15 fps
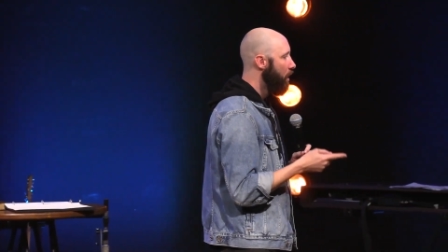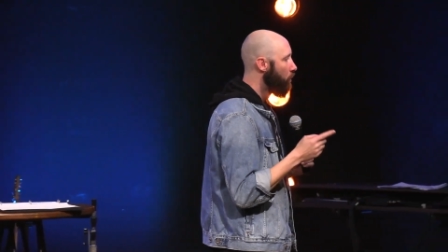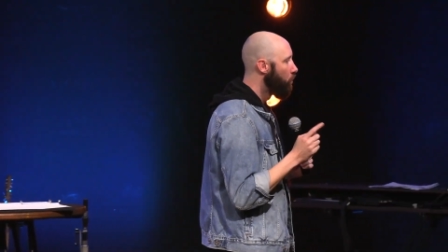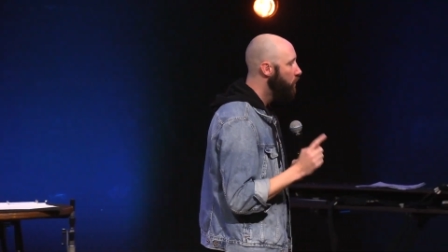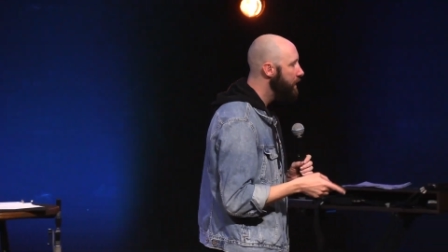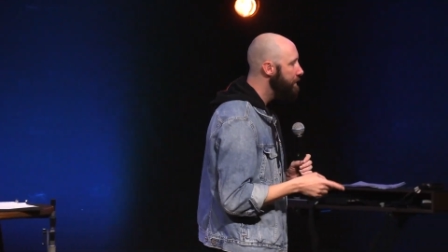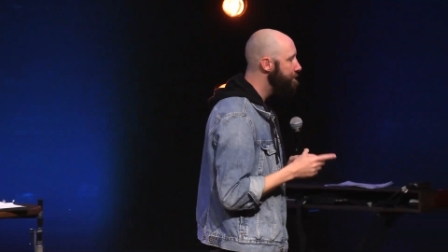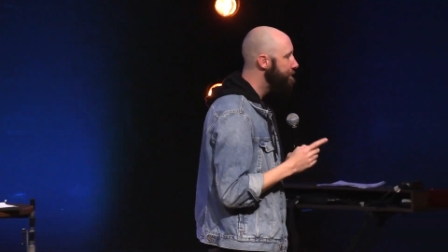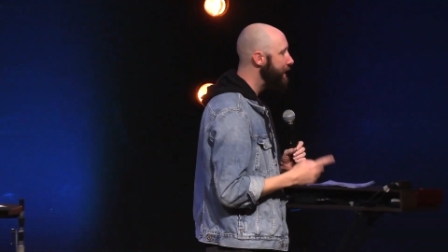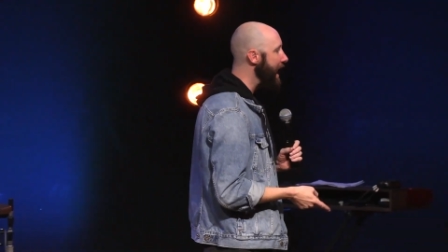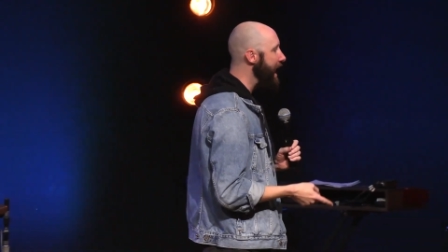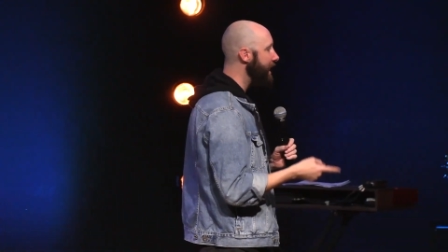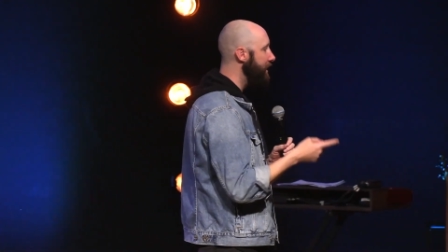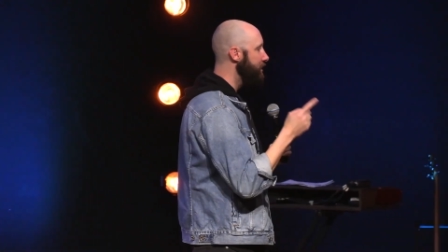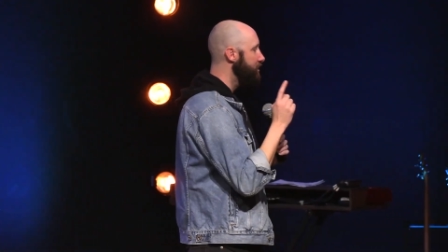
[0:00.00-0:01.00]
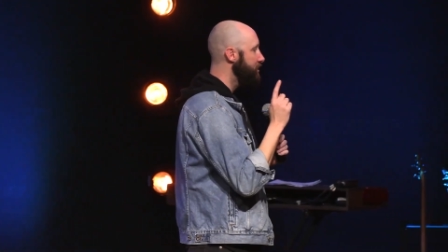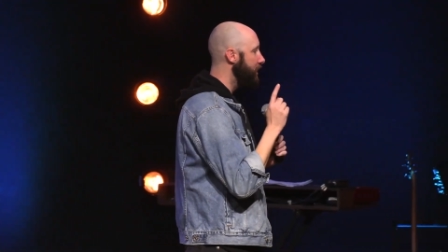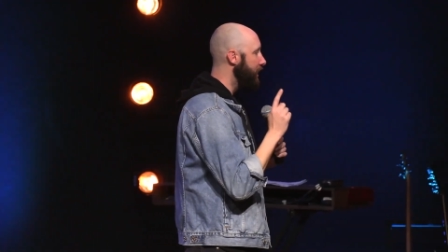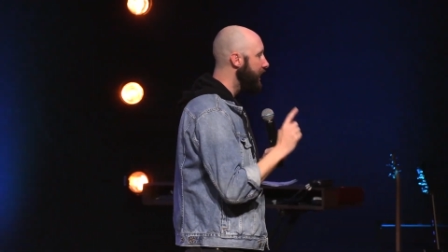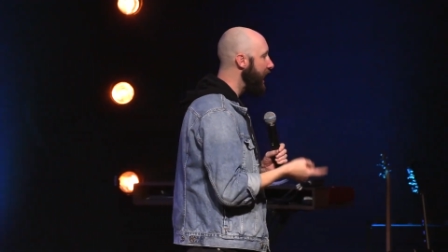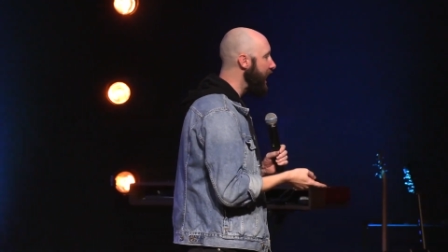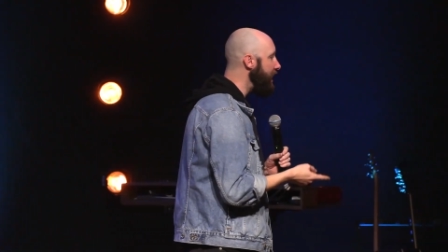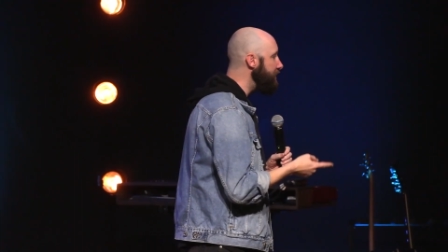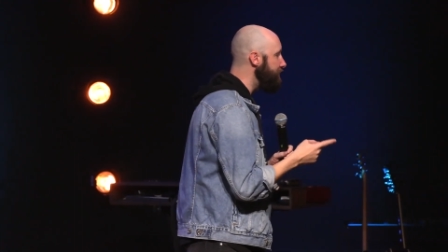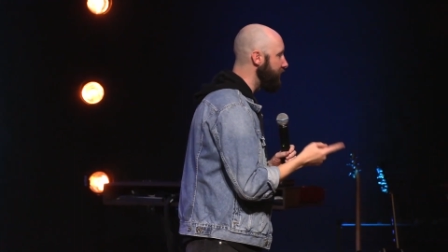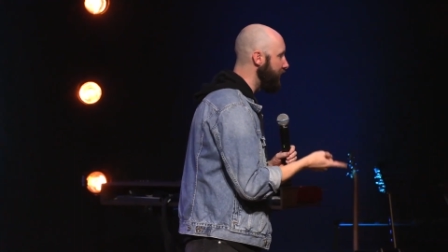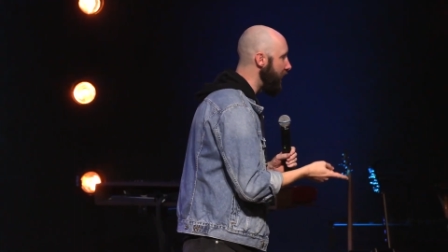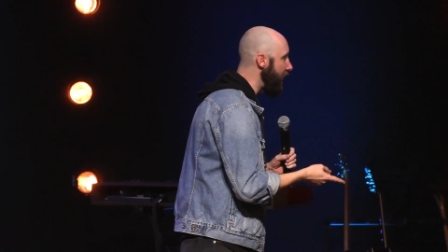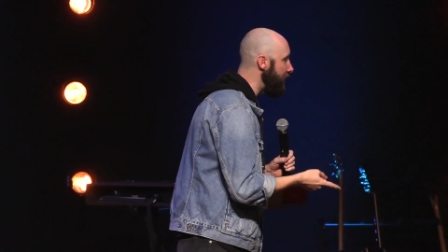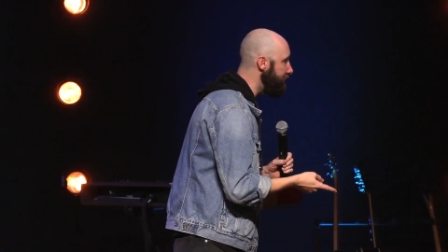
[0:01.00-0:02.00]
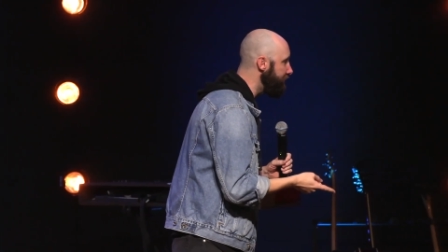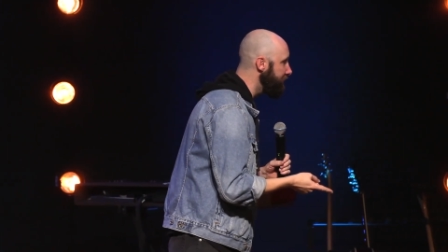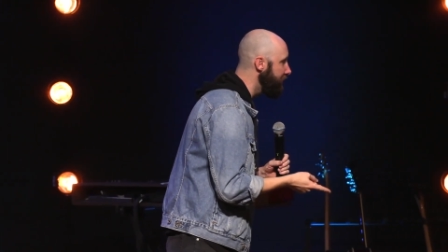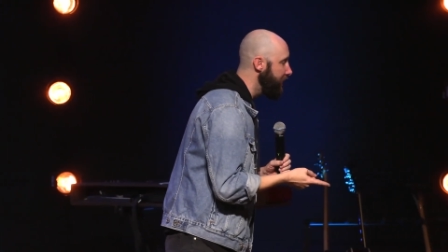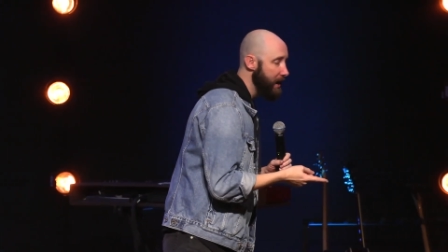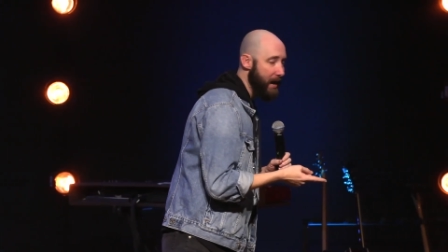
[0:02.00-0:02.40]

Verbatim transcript: went back to cave life